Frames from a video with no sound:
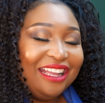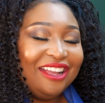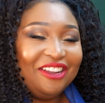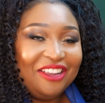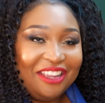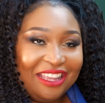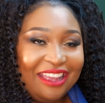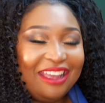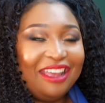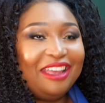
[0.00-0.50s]

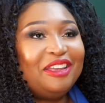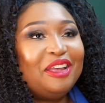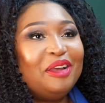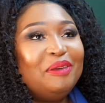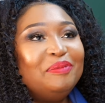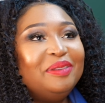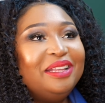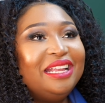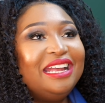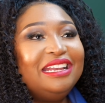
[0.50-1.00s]
Okay,
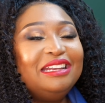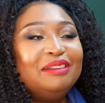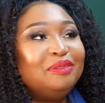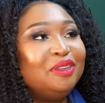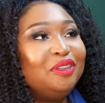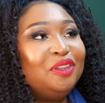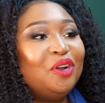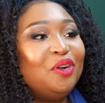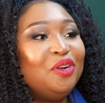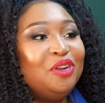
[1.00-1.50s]
I'm glad I'm
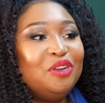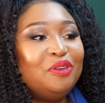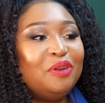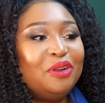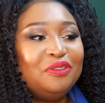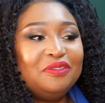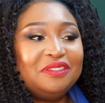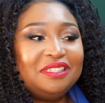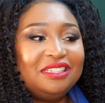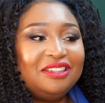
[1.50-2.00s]
not the only
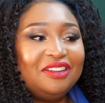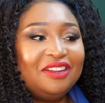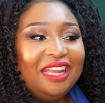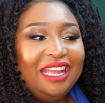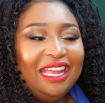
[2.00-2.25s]
one who's seen it.